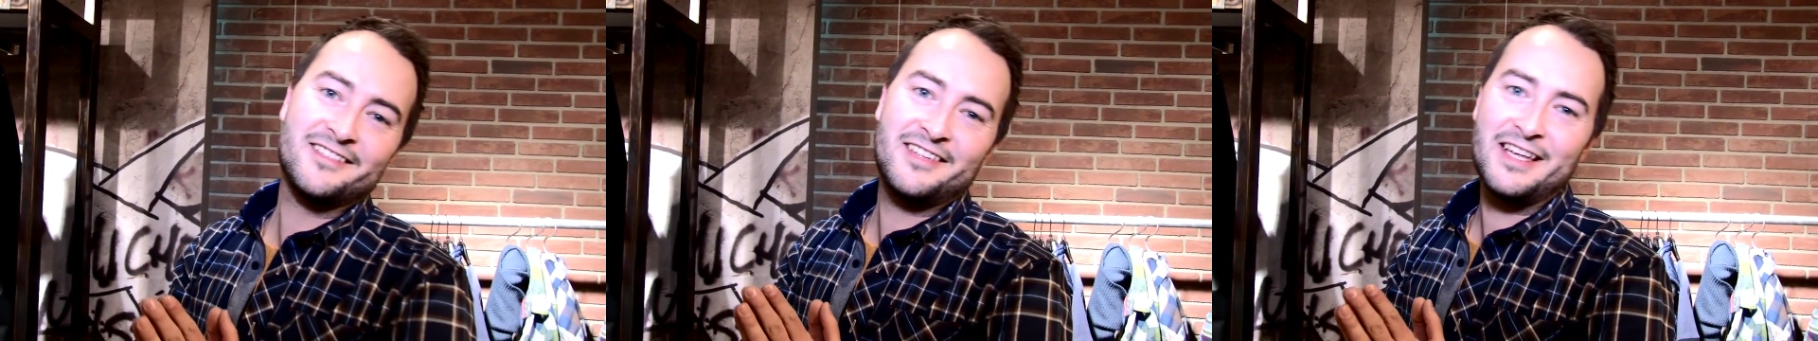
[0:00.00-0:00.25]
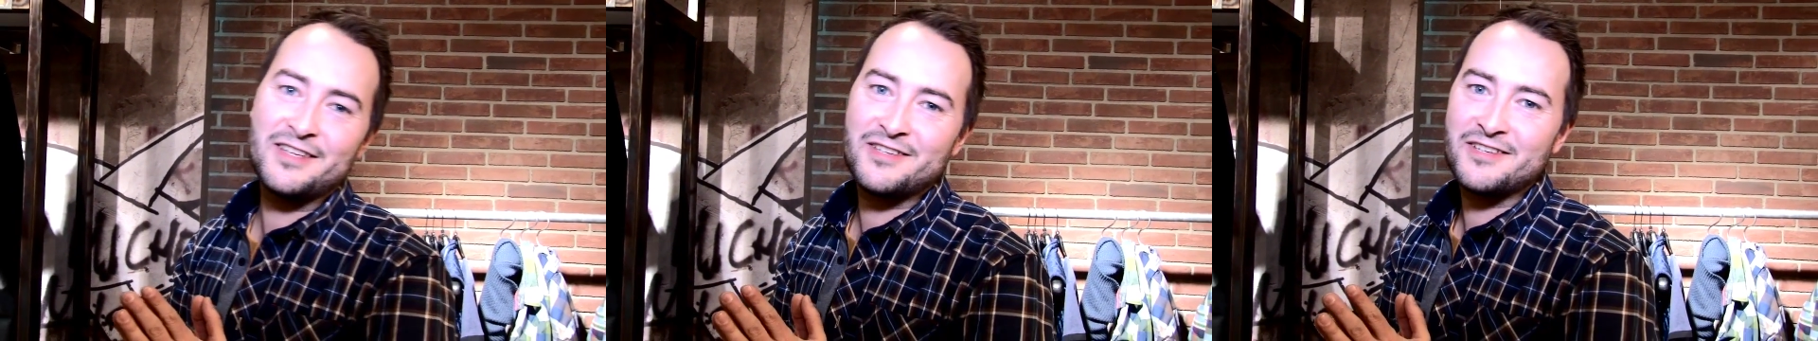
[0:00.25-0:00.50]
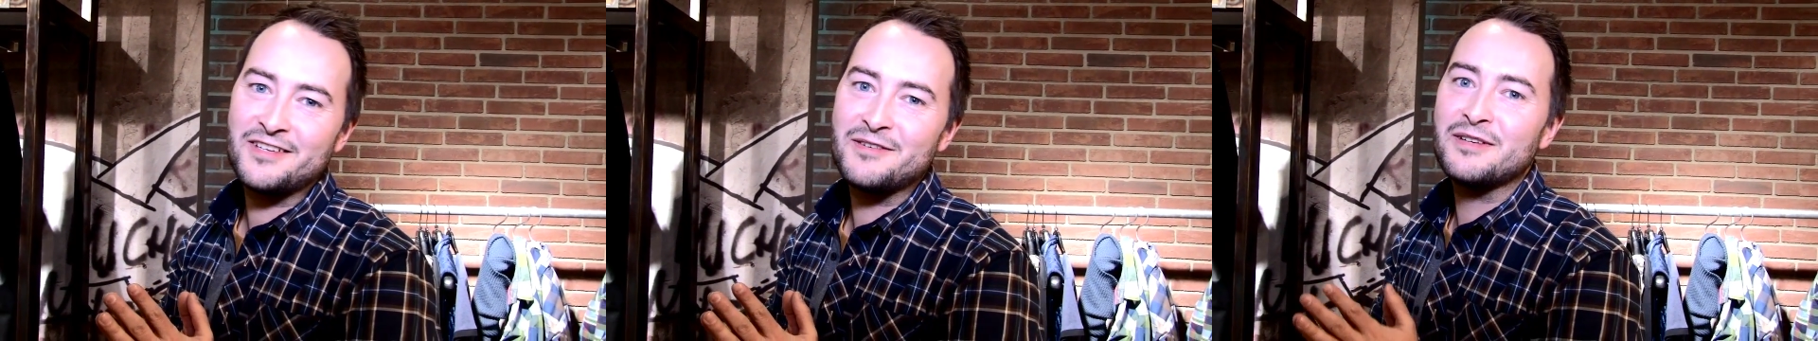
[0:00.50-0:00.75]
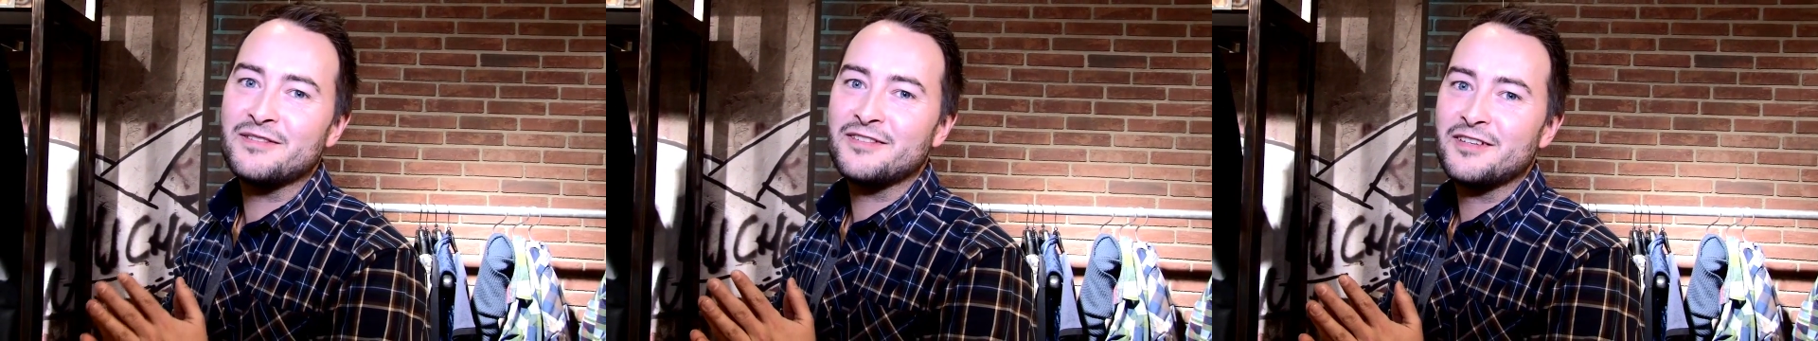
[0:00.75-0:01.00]
That's
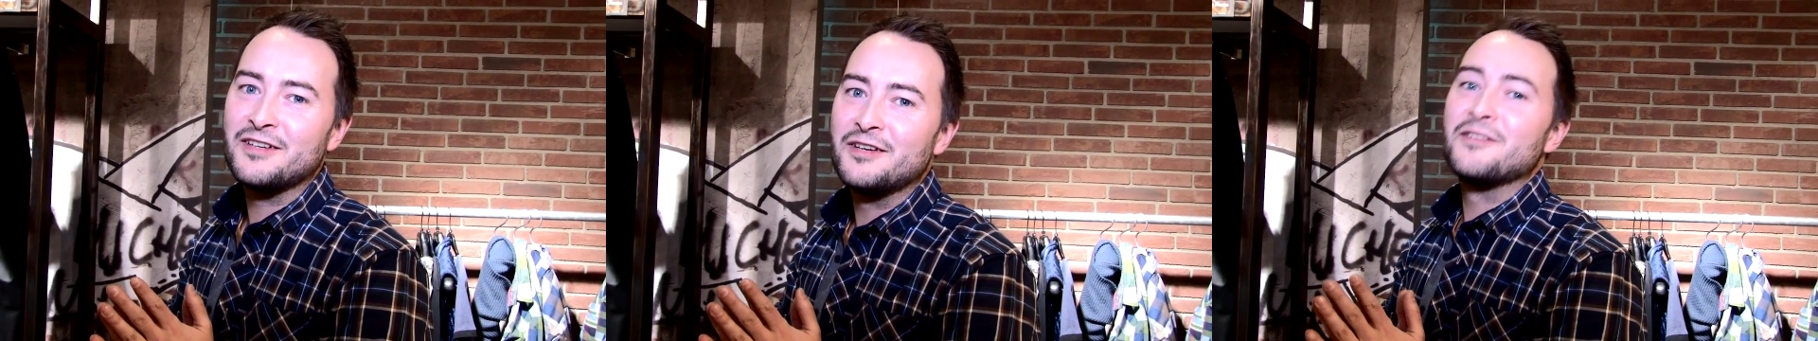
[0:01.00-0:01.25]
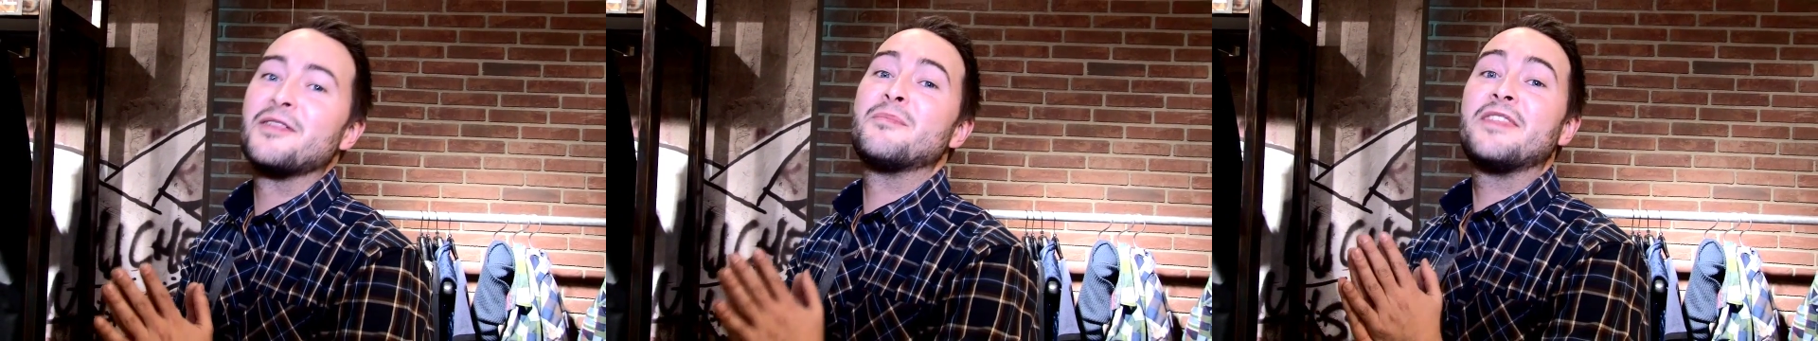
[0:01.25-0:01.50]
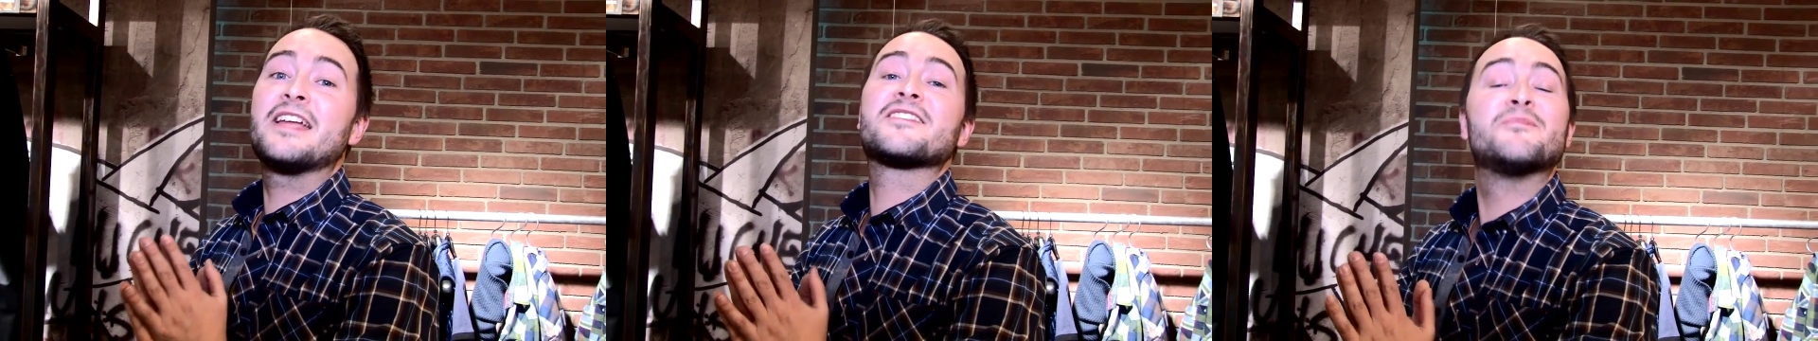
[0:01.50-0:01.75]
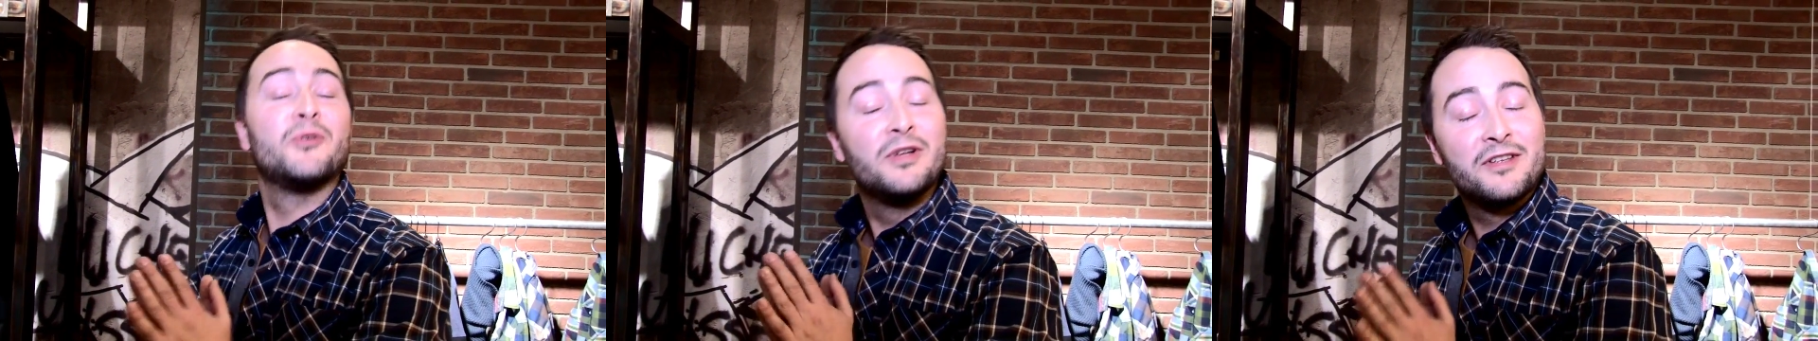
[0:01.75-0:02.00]

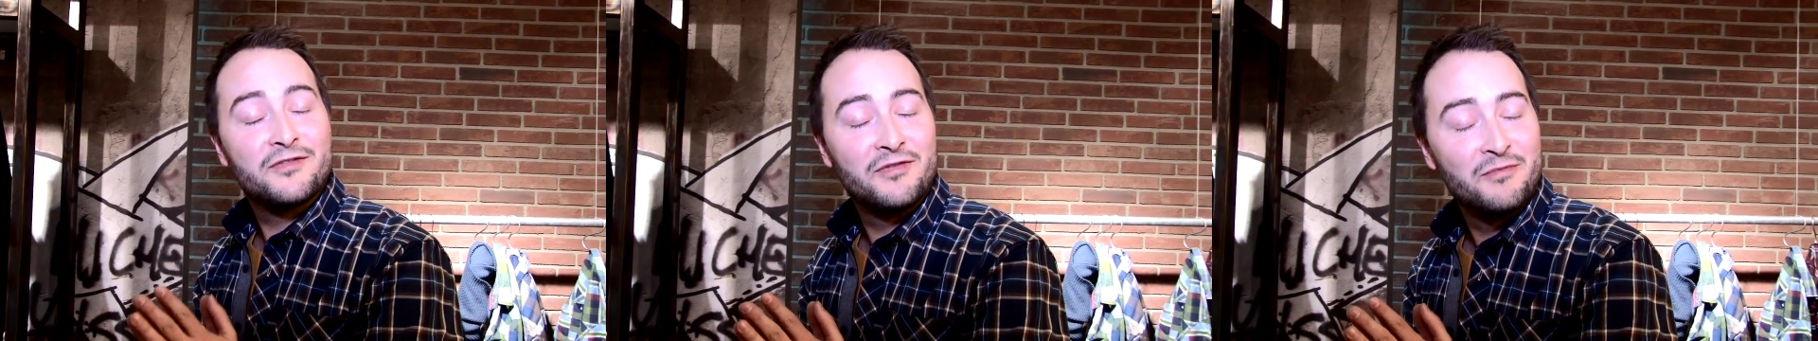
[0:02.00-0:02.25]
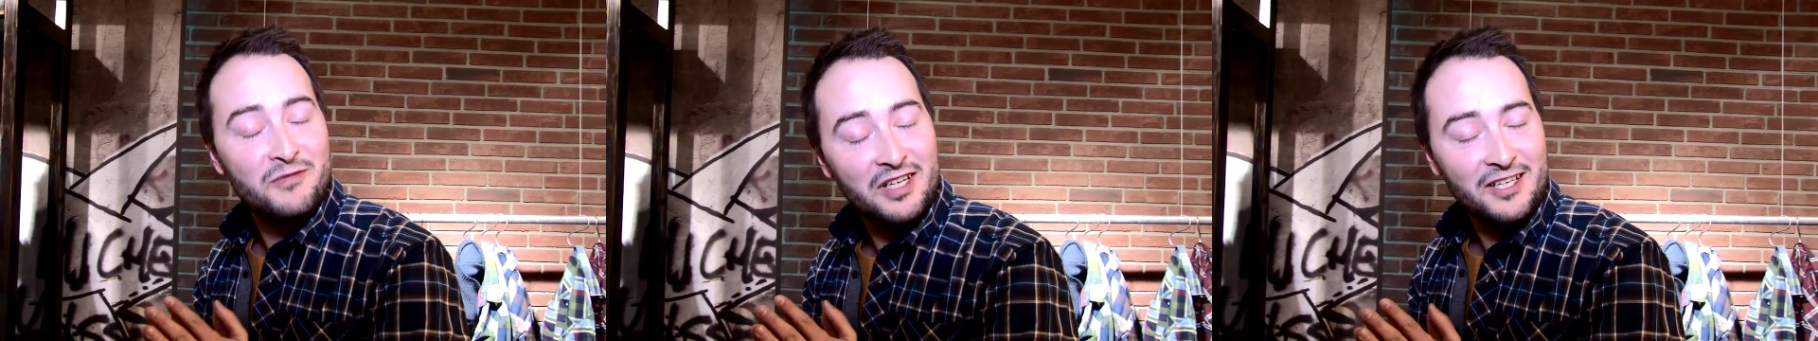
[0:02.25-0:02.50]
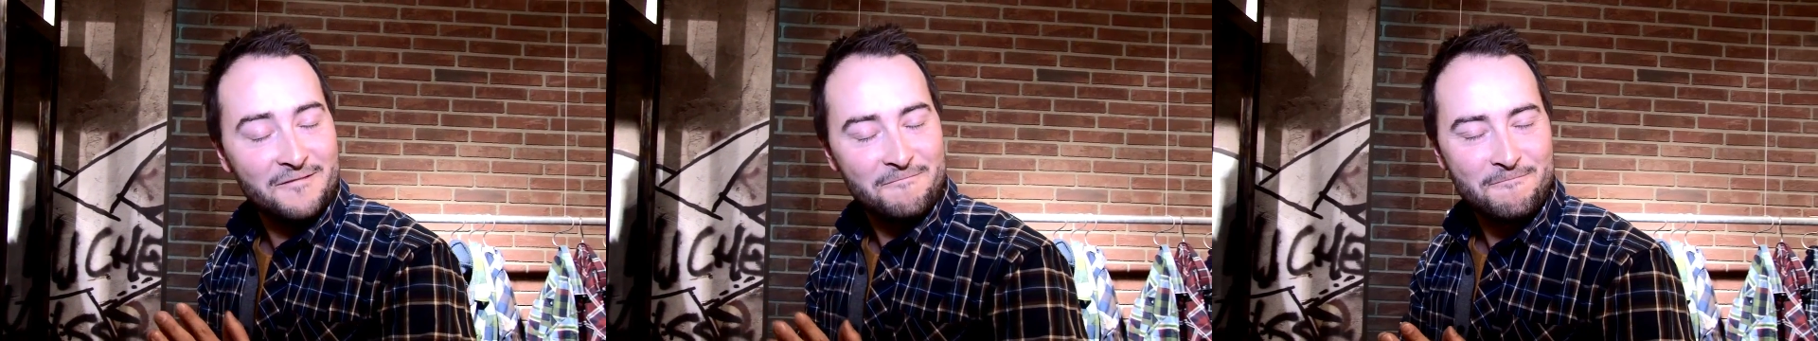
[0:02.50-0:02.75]
the bullets from me.